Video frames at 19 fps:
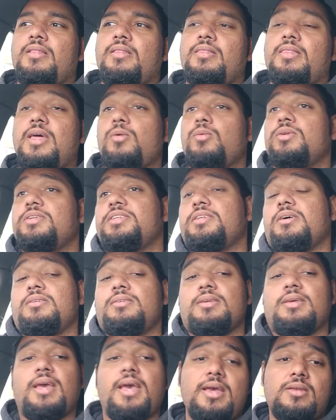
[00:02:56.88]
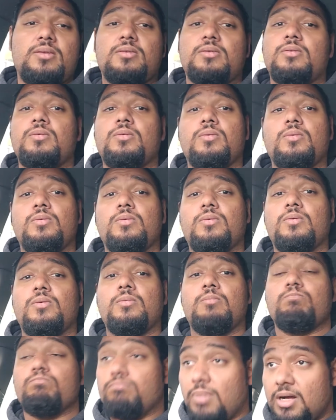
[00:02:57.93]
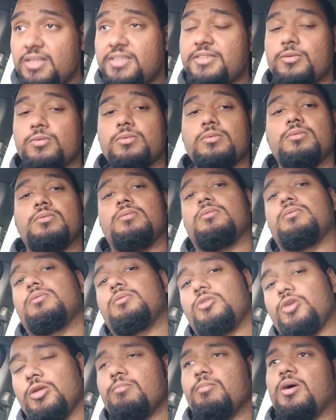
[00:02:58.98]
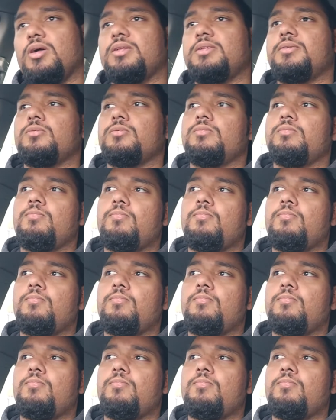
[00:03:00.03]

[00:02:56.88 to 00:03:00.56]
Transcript: they will start to gain muscle, good muscle.